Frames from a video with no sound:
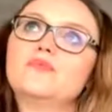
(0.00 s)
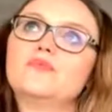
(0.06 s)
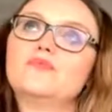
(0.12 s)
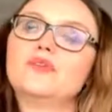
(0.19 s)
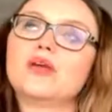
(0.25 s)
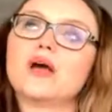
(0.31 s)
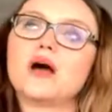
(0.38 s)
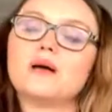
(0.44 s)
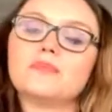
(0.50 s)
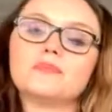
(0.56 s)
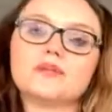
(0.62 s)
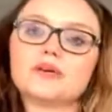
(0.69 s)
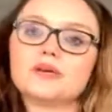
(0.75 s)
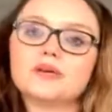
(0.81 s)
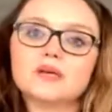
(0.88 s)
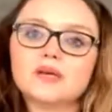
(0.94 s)
rehab
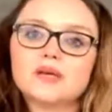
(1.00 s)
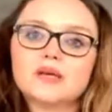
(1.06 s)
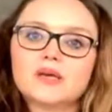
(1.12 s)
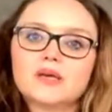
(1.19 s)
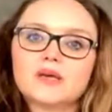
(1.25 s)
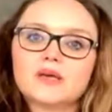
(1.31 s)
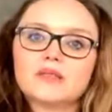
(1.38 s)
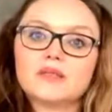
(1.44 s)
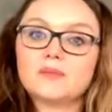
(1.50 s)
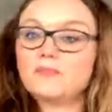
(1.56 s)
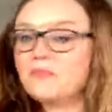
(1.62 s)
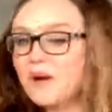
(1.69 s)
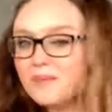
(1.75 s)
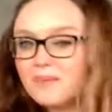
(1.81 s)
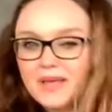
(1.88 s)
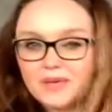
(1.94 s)
that
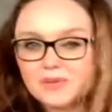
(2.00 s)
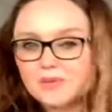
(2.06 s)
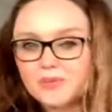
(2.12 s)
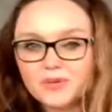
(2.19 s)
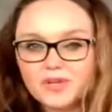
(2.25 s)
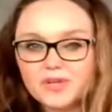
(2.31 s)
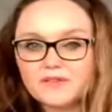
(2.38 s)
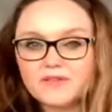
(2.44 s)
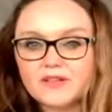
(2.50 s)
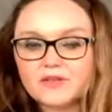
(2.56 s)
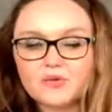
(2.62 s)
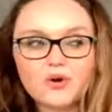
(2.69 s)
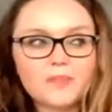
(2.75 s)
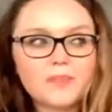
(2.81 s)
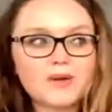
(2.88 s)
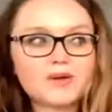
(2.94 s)
many people wouldn't even have
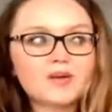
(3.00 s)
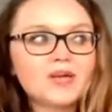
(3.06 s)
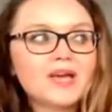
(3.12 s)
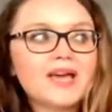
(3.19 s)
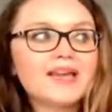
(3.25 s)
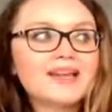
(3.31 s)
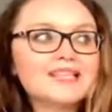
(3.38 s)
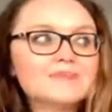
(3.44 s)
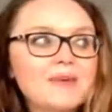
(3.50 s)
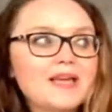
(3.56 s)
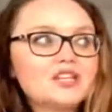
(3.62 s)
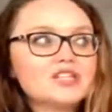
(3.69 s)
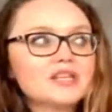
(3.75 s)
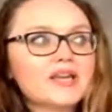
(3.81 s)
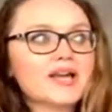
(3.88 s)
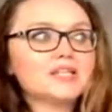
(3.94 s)
thought about. And
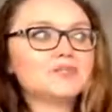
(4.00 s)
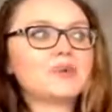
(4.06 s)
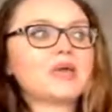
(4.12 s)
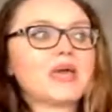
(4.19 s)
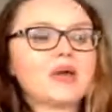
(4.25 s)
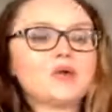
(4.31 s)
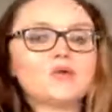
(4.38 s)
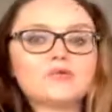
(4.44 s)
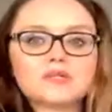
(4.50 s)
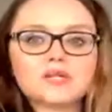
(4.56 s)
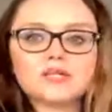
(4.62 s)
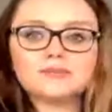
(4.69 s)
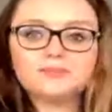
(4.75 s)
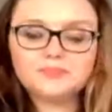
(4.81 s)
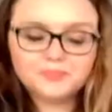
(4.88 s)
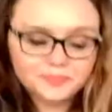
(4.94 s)
especially as we get older,